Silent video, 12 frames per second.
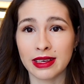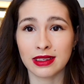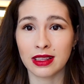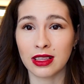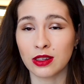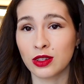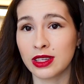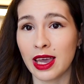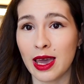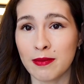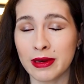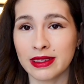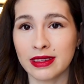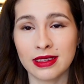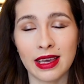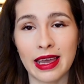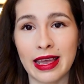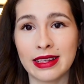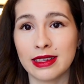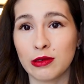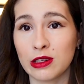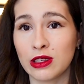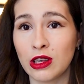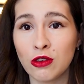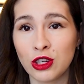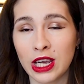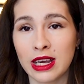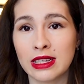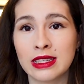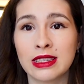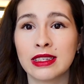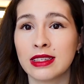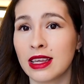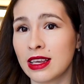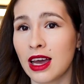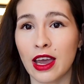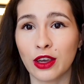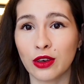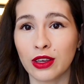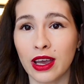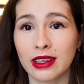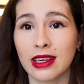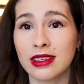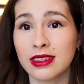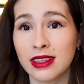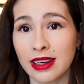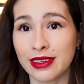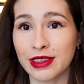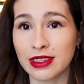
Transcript: has closed the embassies and there was no chance that I could get a study